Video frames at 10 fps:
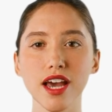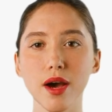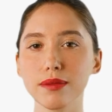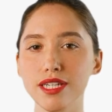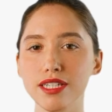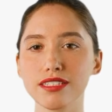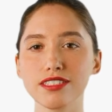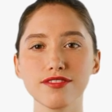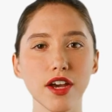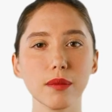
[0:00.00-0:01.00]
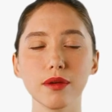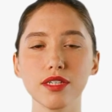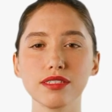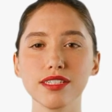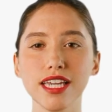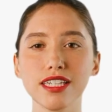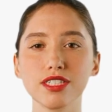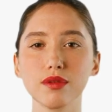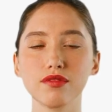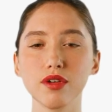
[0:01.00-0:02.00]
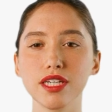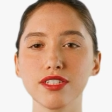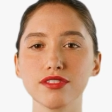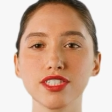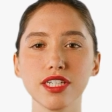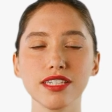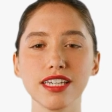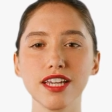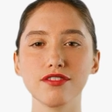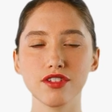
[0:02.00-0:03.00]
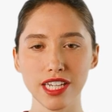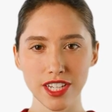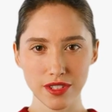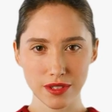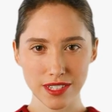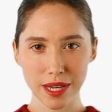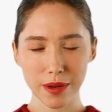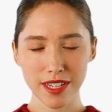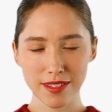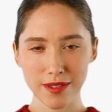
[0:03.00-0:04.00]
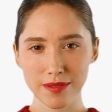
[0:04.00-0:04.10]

appealing to developers seeking to avoid the rigidity of relational schemas.